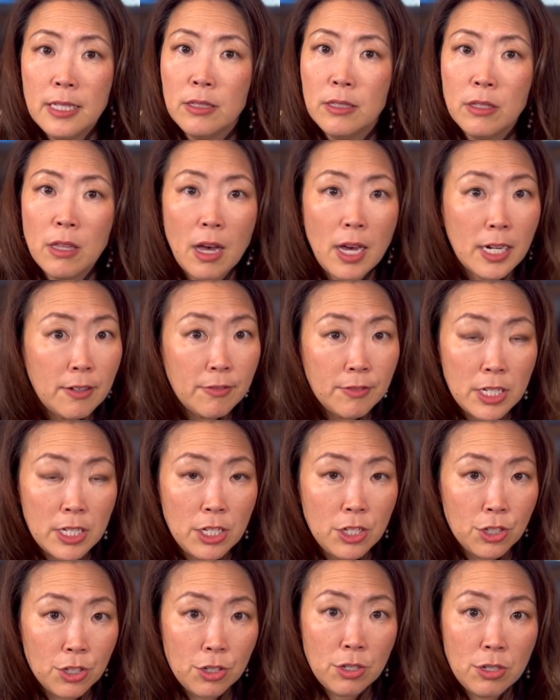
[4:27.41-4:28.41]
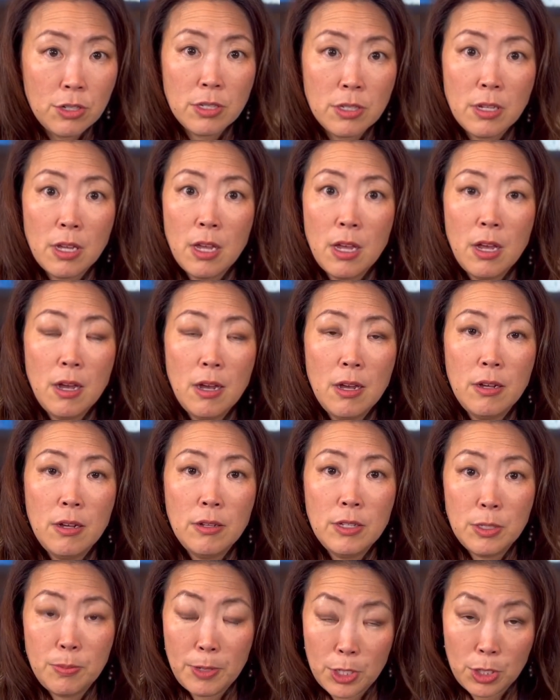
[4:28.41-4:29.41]
A lot of teachers,
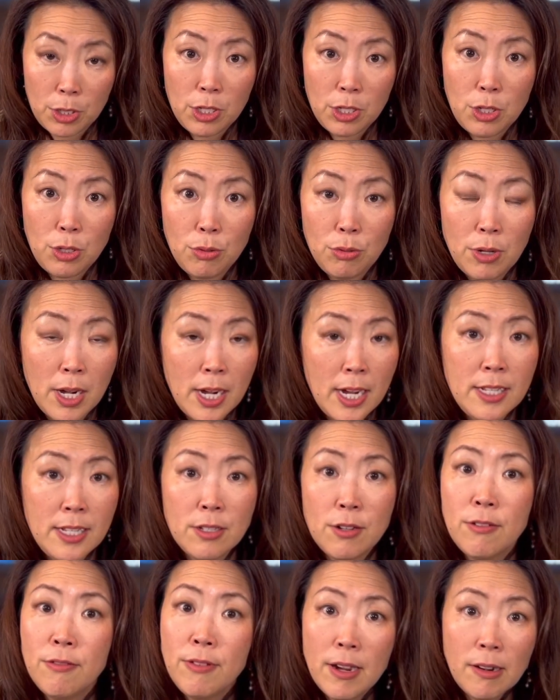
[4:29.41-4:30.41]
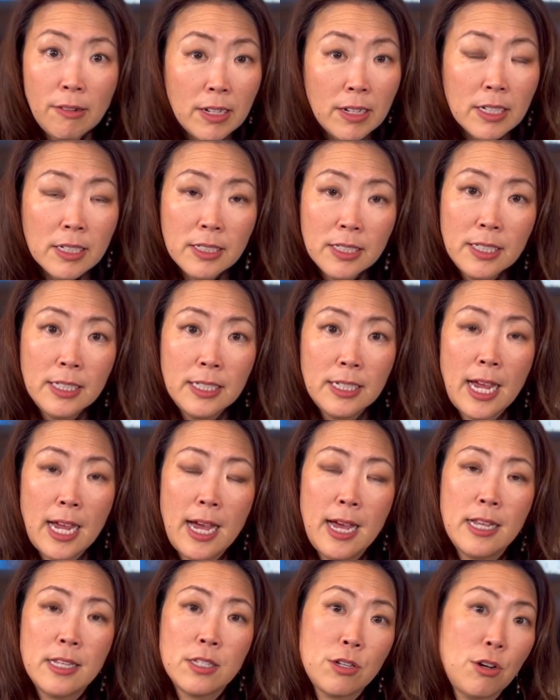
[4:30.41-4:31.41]
especially you guys, are very good
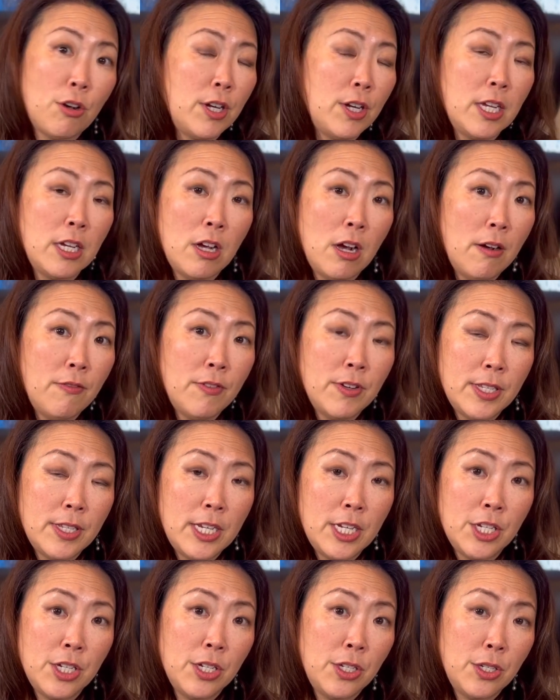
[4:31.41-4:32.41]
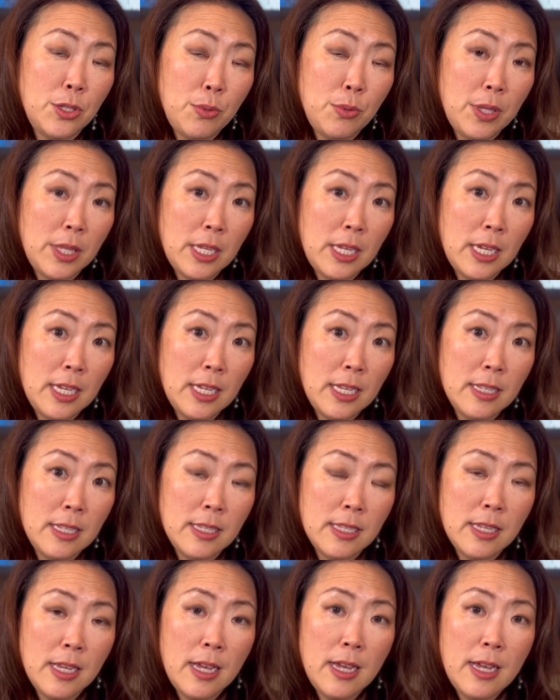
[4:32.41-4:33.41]
at starting conversations with kids